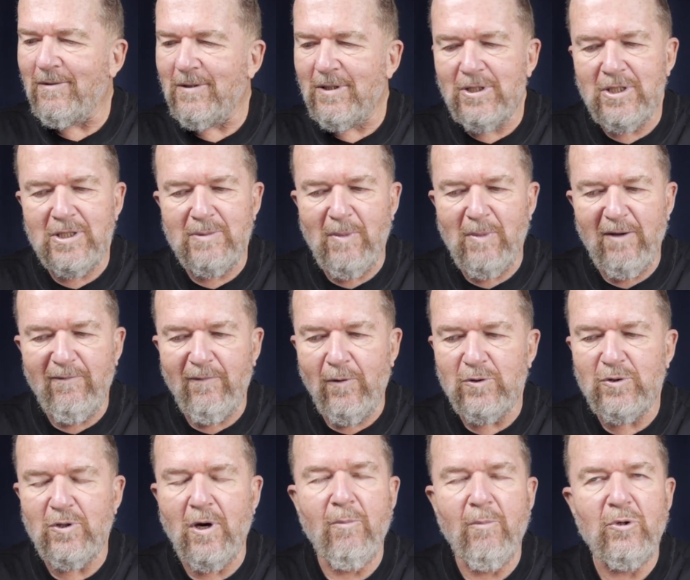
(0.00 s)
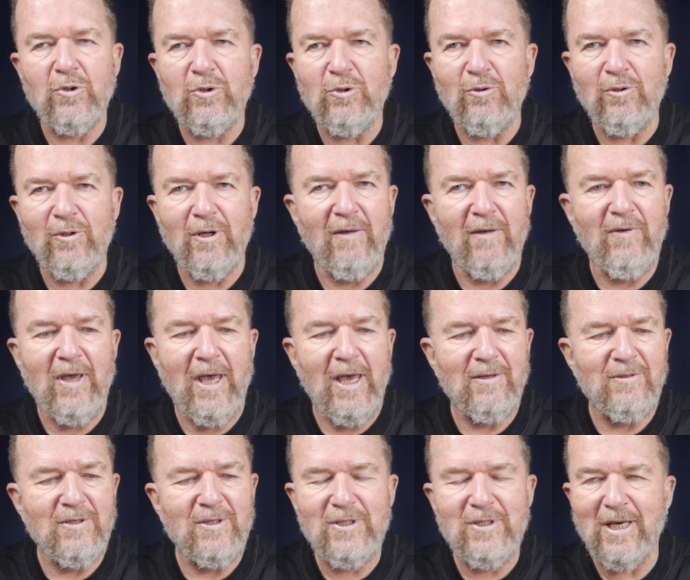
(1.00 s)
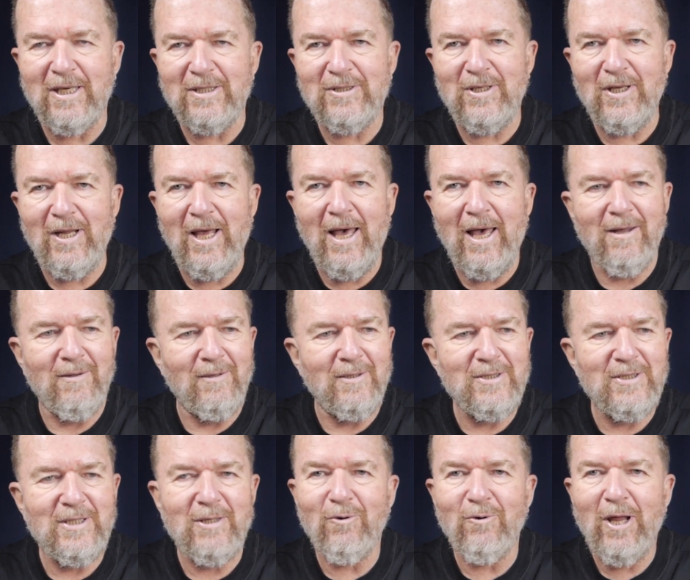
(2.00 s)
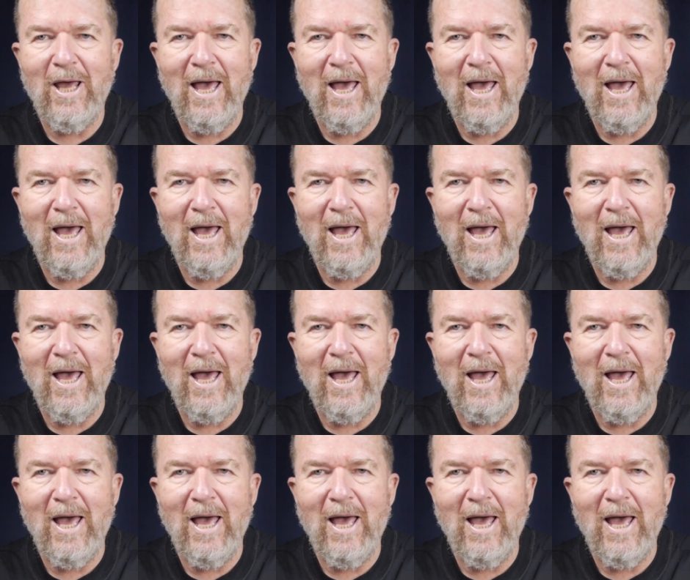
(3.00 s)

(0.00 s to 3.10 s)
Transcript: this is my first opportunity I've had to test it out. Let's see what